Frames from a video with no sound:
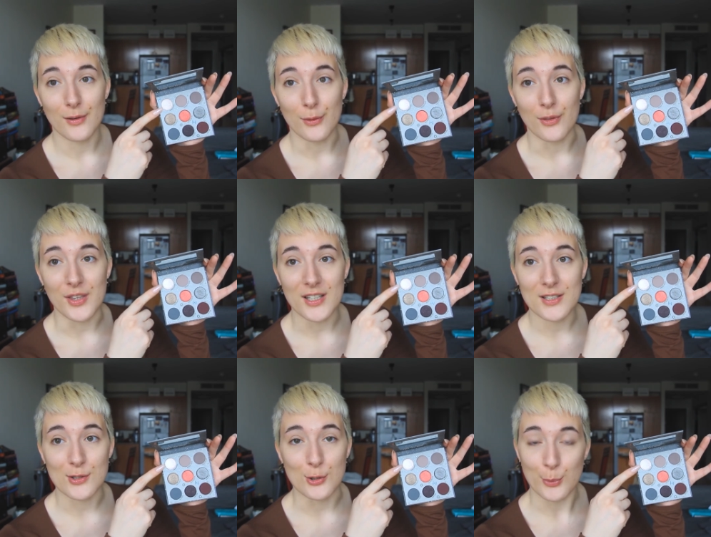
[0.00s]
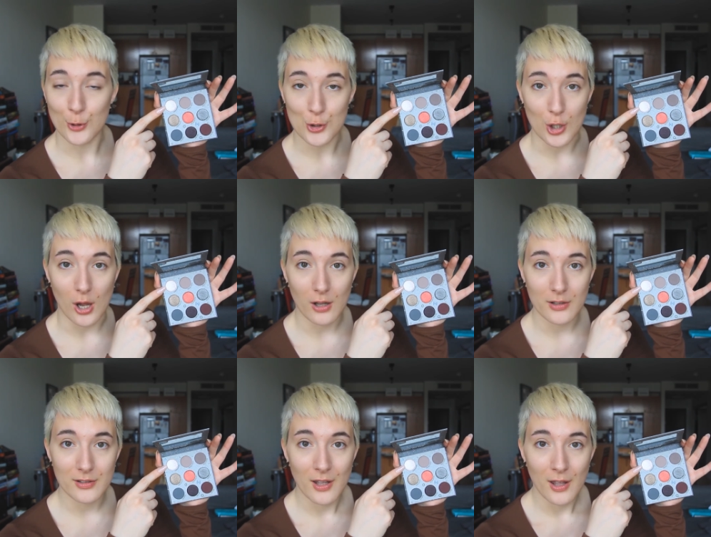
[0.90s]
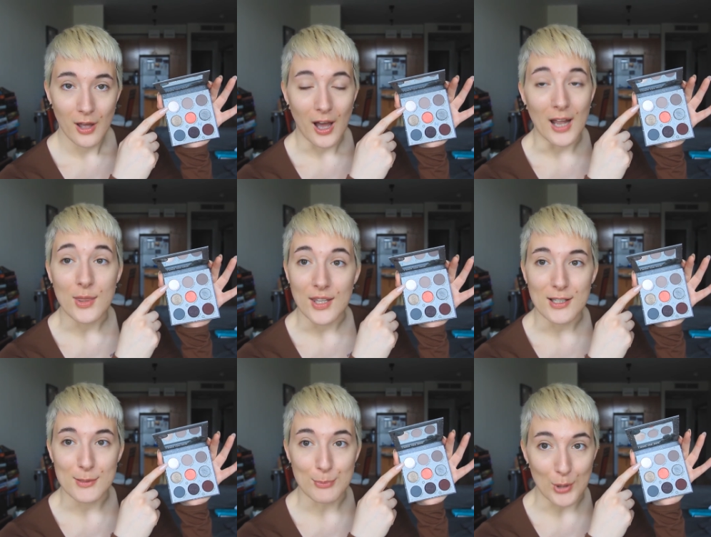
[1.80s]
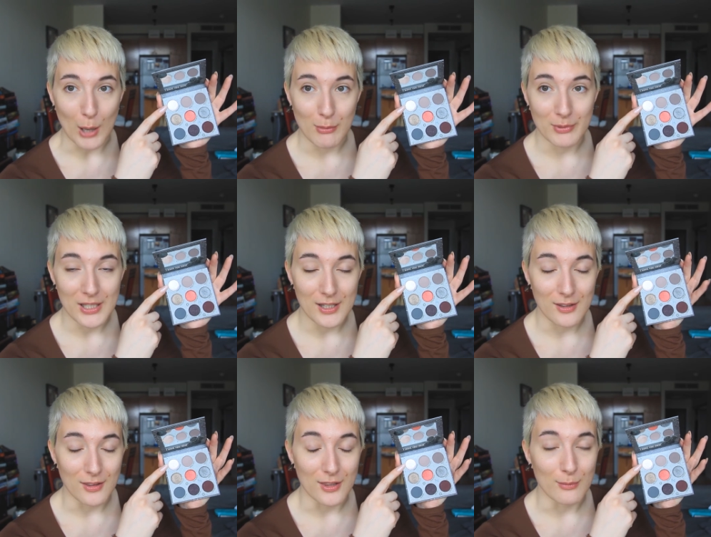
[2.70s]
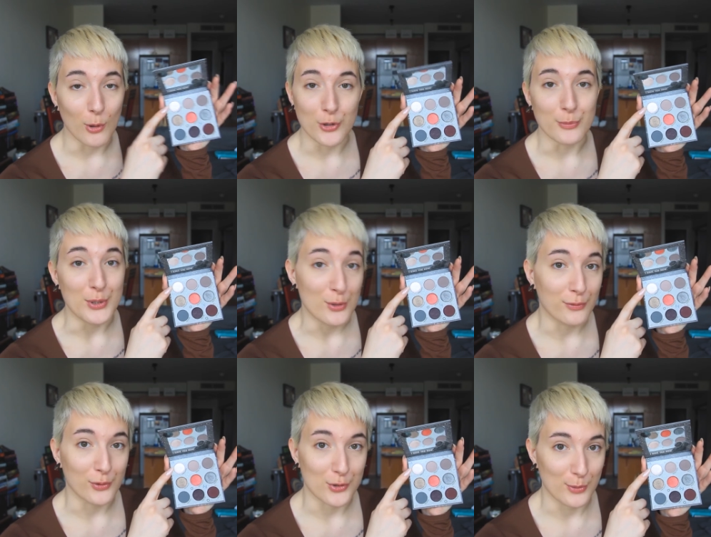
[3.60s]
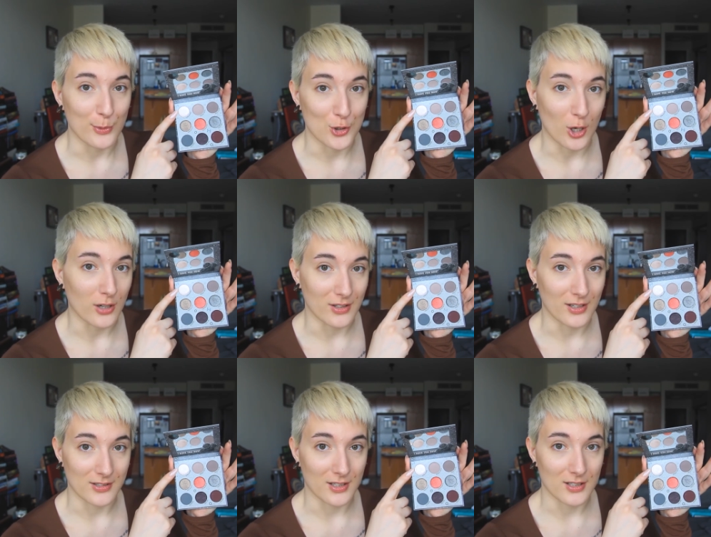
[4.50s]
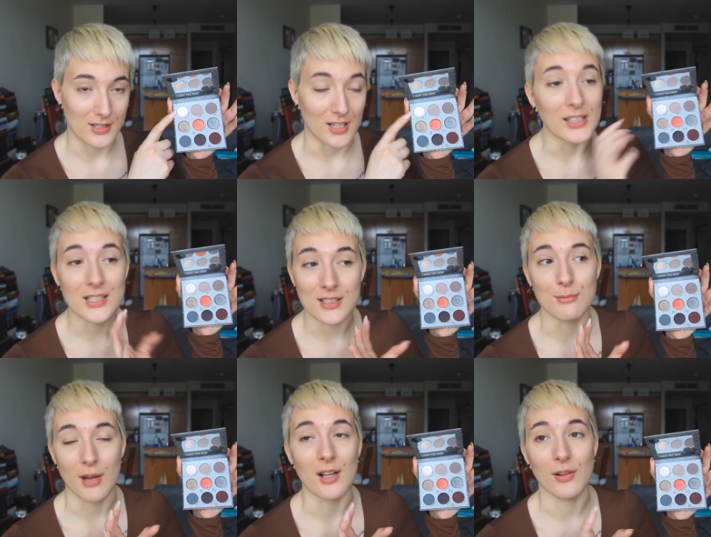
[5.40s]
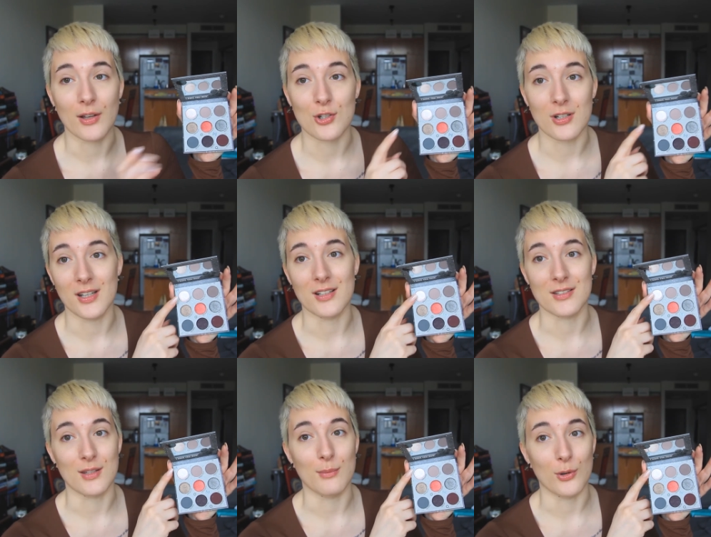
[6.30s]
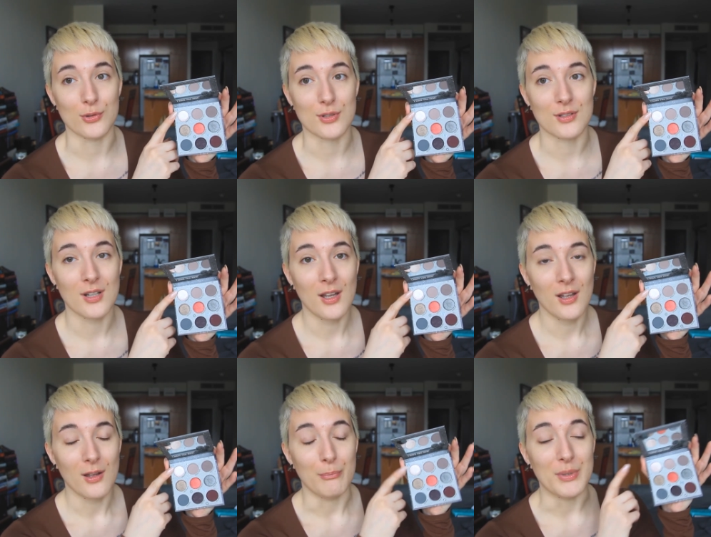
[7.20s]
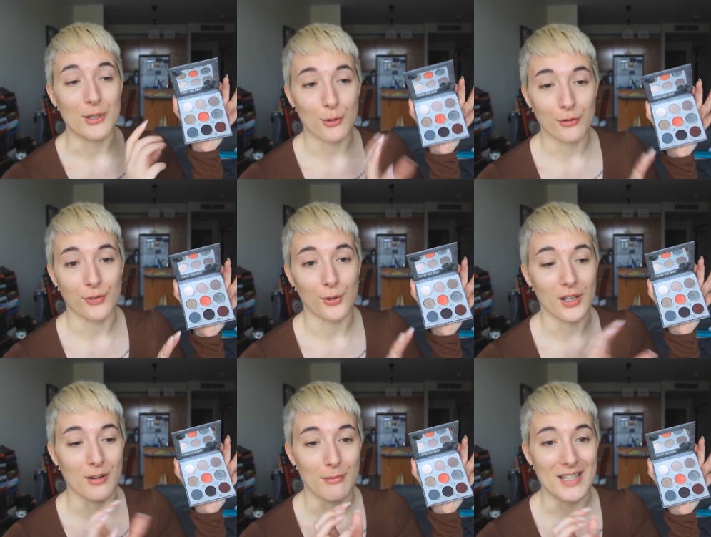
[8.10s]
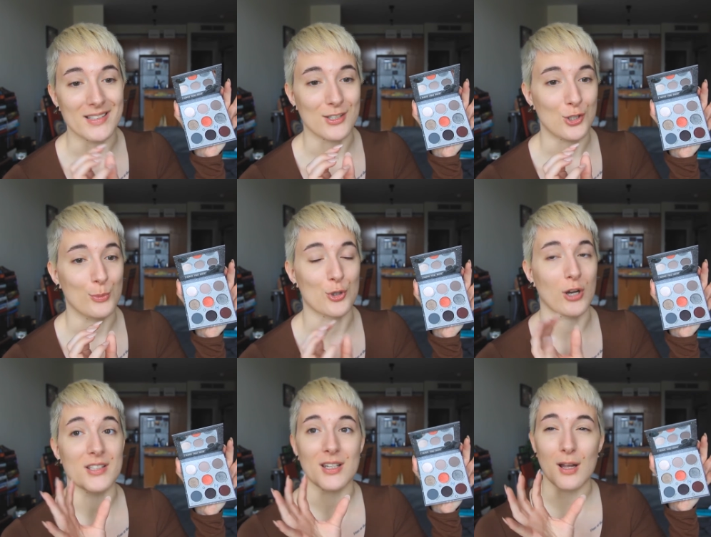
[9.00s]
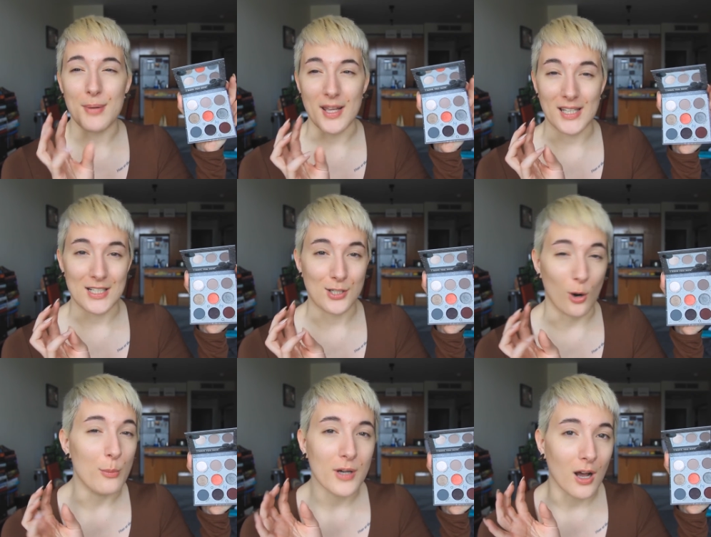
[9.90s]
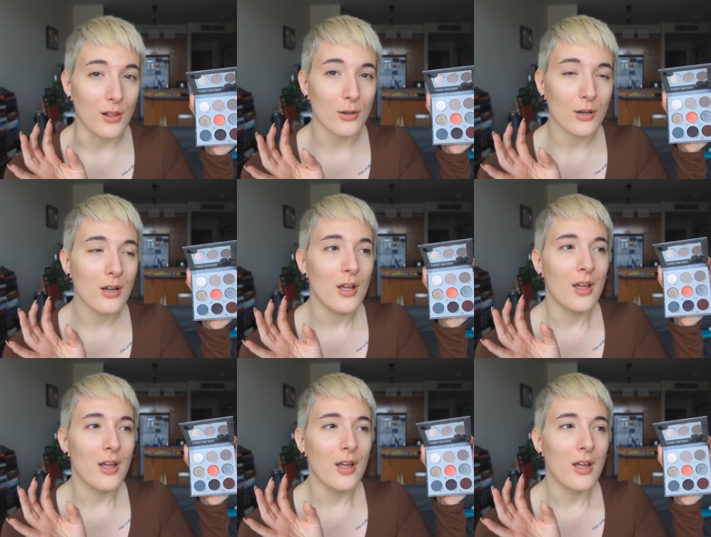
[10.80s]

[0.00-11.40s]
this Super Shock, I think is probably the most beautiful Super Shock that exists. At least in my collection, it is the most beautiful and amazing Super Shock. It's like a pinky taupe color